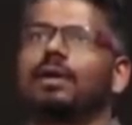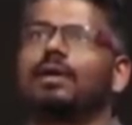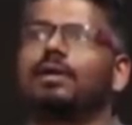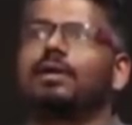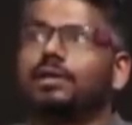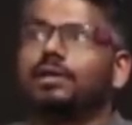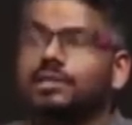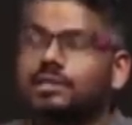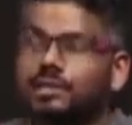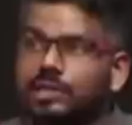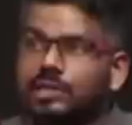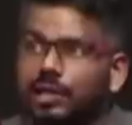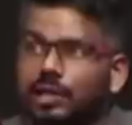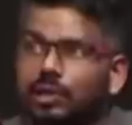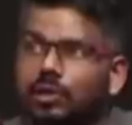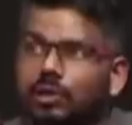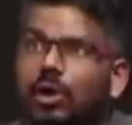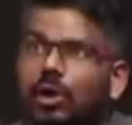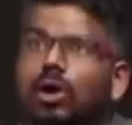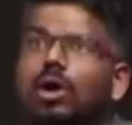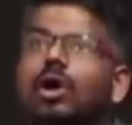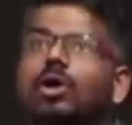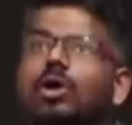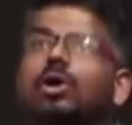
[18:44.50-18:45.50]
That's a
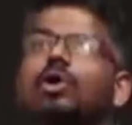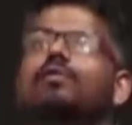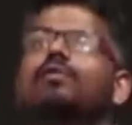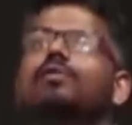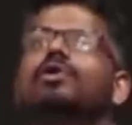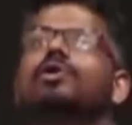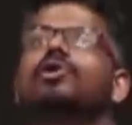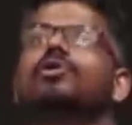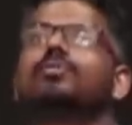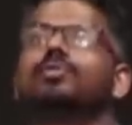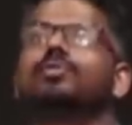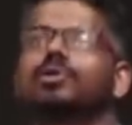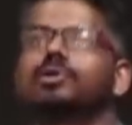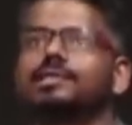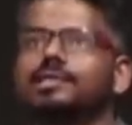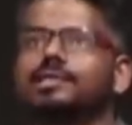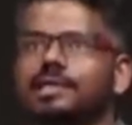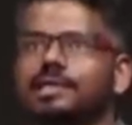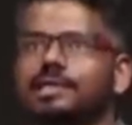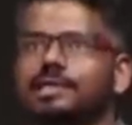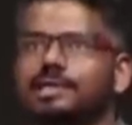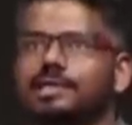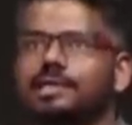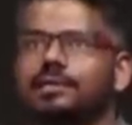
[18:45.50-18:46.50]
long overdue
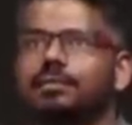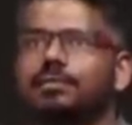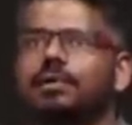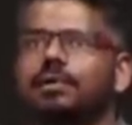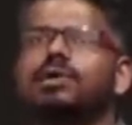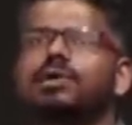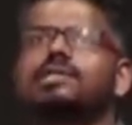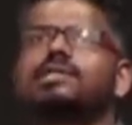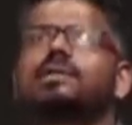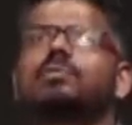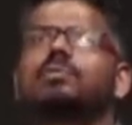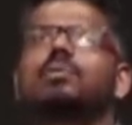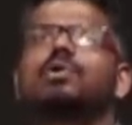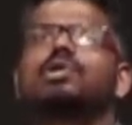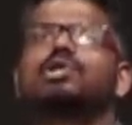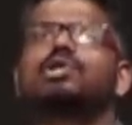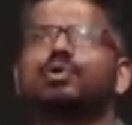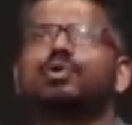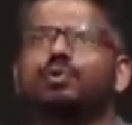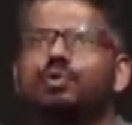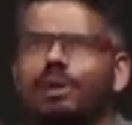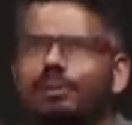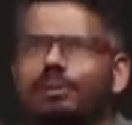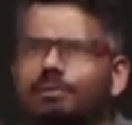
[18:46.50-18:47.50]
process, because the most
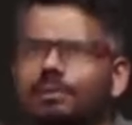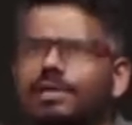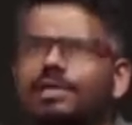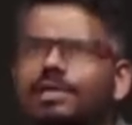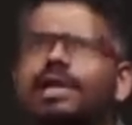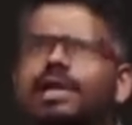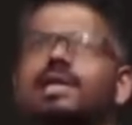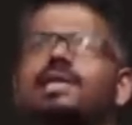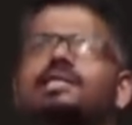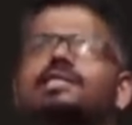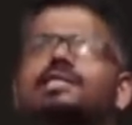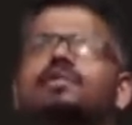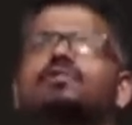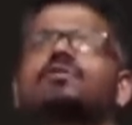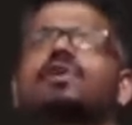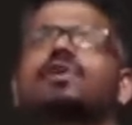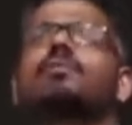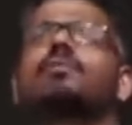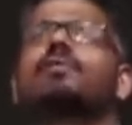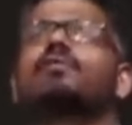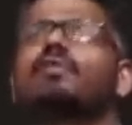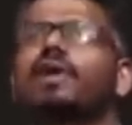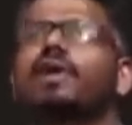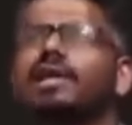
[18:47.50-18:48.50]
weaponized
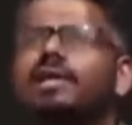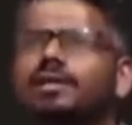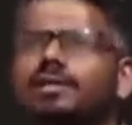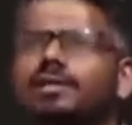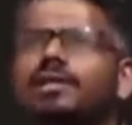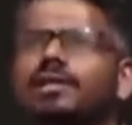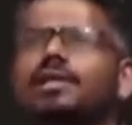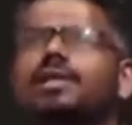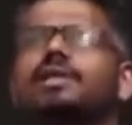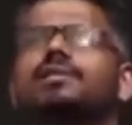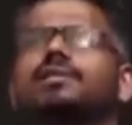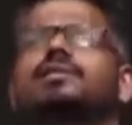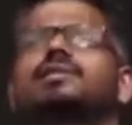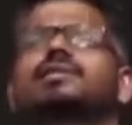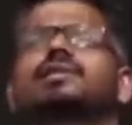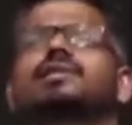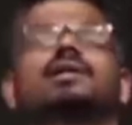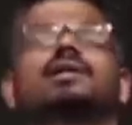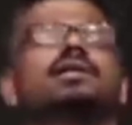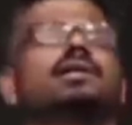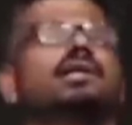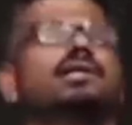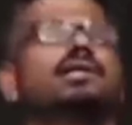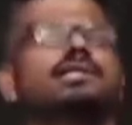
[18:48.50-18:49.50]
form of identity in this
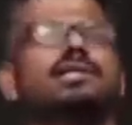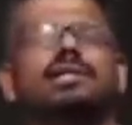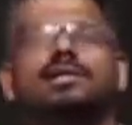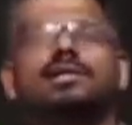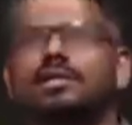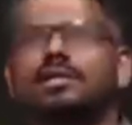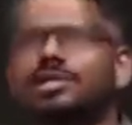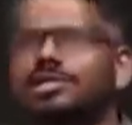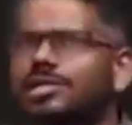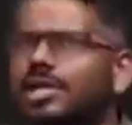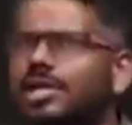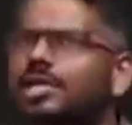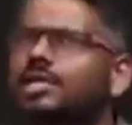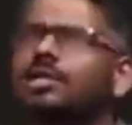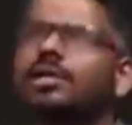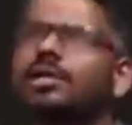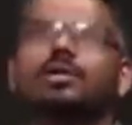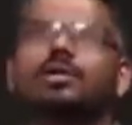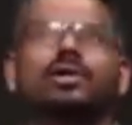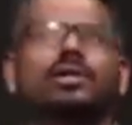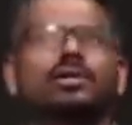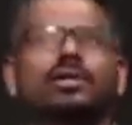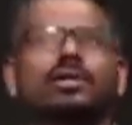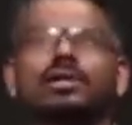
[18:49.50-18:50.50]
country is neither gender
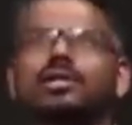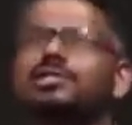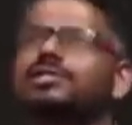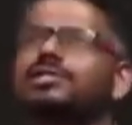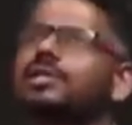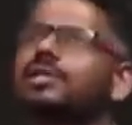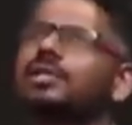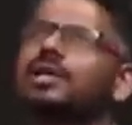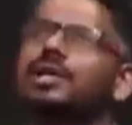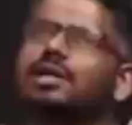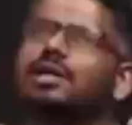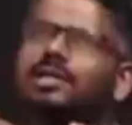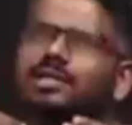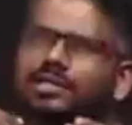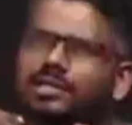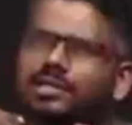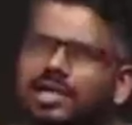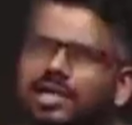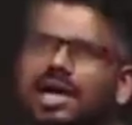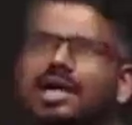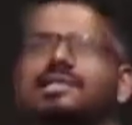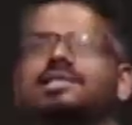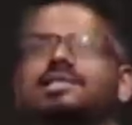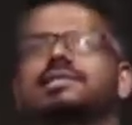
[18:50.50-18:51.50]
nor religion, it is
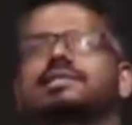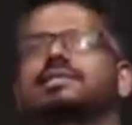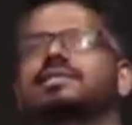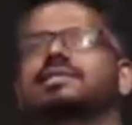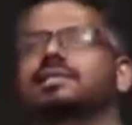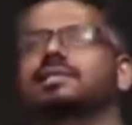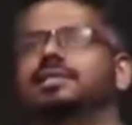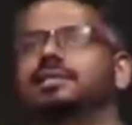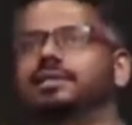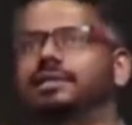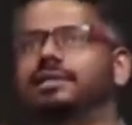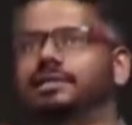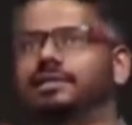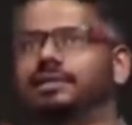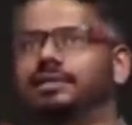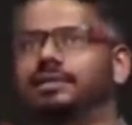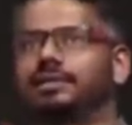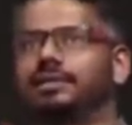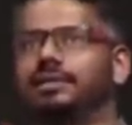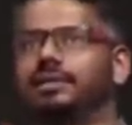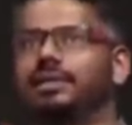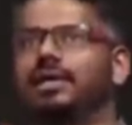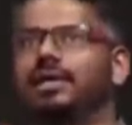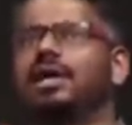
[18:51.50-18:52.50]
caste.
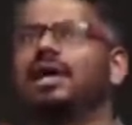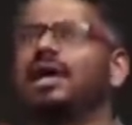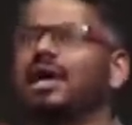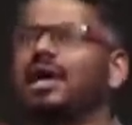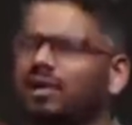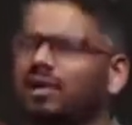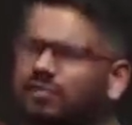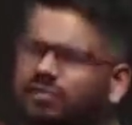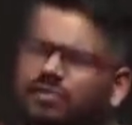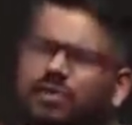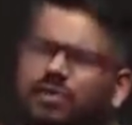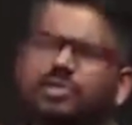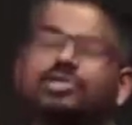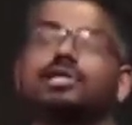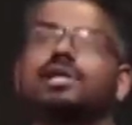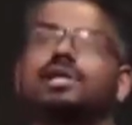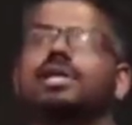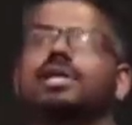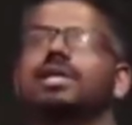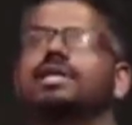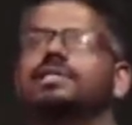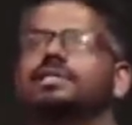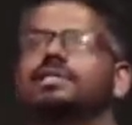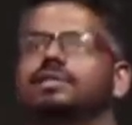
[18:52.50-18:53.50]

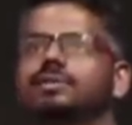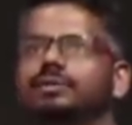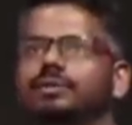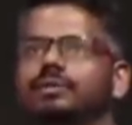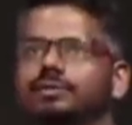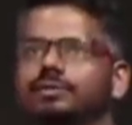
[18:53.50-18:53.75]
Unfortunately so.